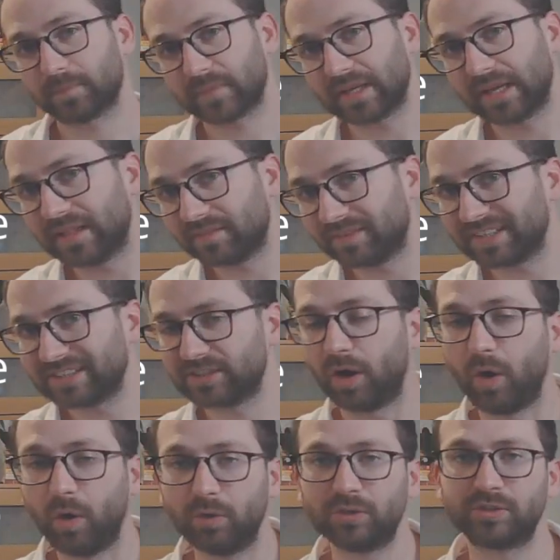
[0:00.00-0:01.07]
And that's
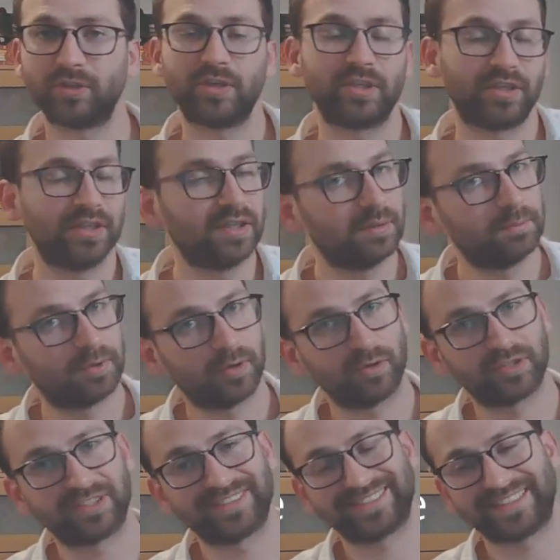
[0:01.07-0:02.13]
also a really
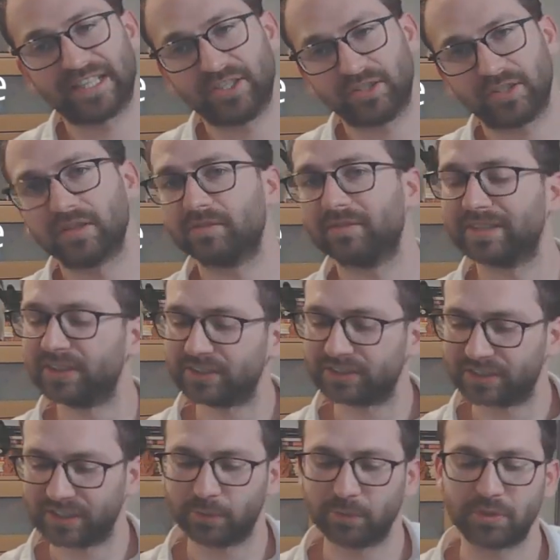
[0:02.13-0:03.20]
important section that
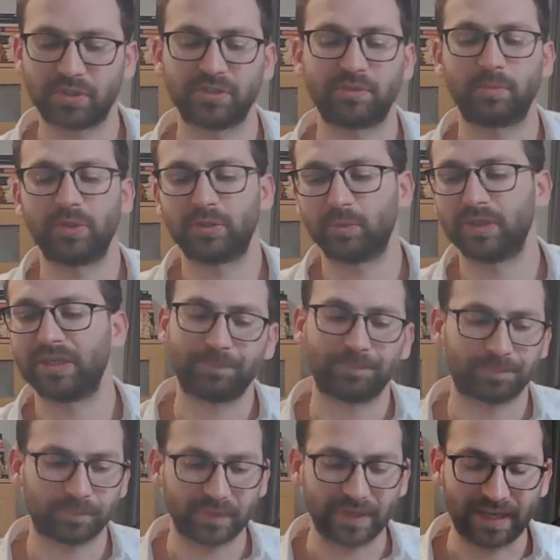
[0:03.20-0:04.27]
distinguishes between an